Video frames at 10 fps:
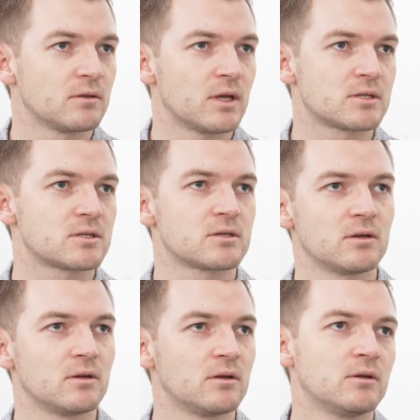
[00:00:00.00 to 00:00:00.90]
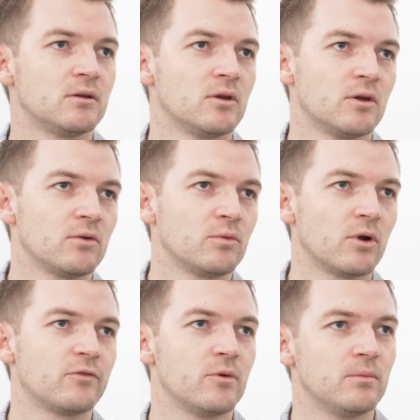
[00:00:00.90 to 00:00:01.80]
That's
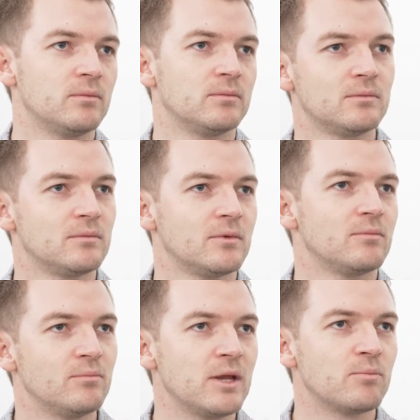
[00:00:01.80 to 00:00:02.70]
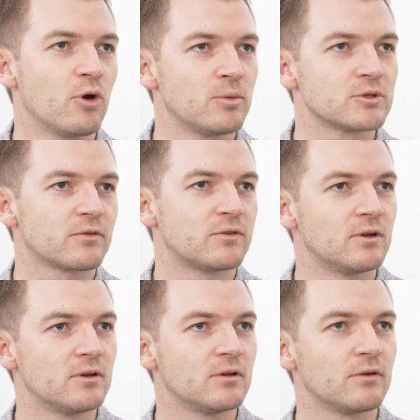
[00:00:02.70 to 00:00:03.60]
one of the main purpose of
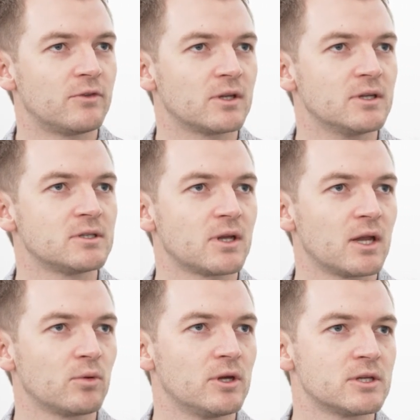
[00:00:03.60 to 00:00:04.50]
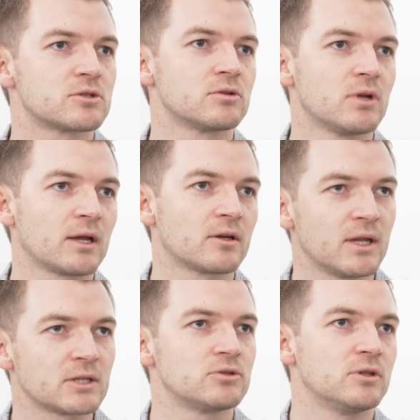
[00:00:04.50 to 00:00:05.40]
the Ignition Gateway is to like
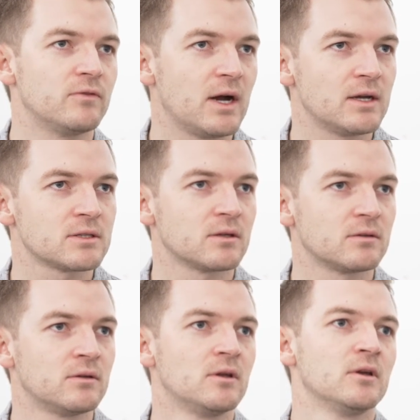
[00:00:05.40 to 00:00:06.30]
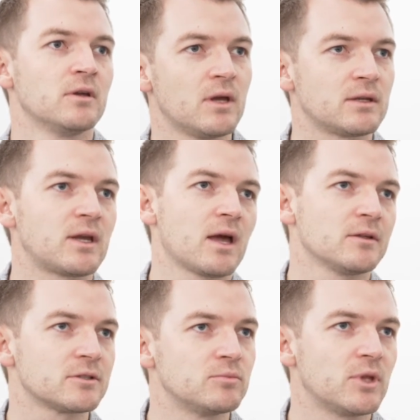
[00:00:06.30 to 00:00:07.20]
connect to a device and
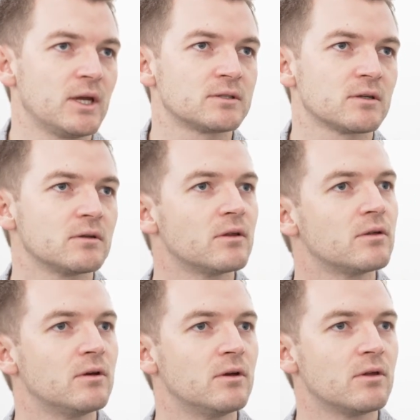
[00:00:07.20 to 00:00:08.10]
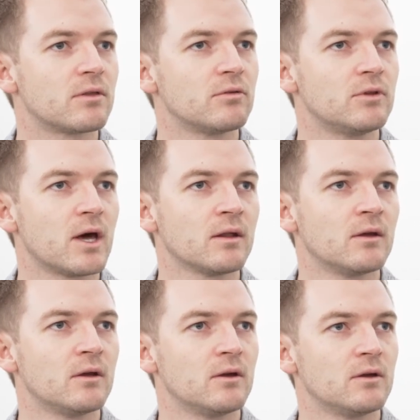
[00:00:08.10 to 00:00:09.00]
gather some data through that.
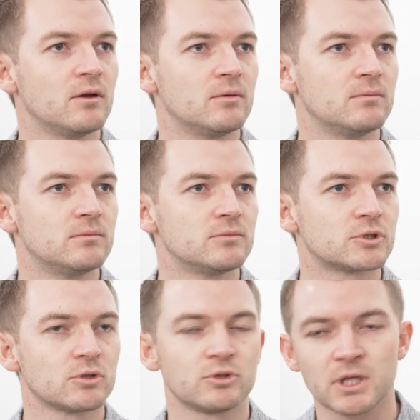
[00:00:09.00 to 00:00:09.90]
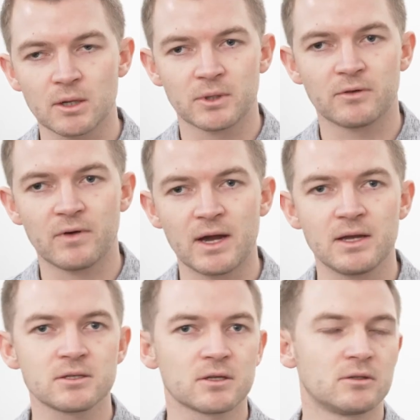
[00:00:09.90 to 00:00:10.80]
So you set up a
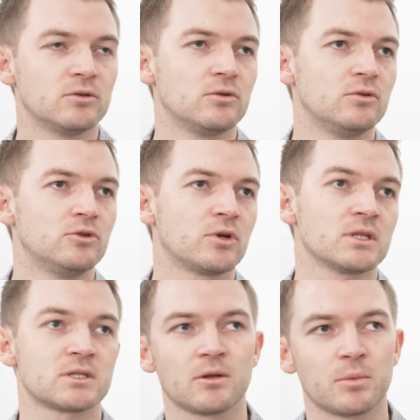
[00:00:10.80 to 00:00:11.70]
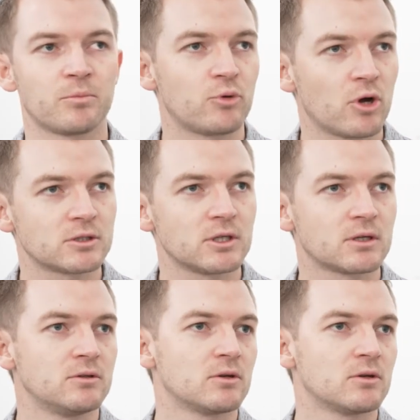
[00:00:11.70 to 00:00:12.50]
device and you can set up a project.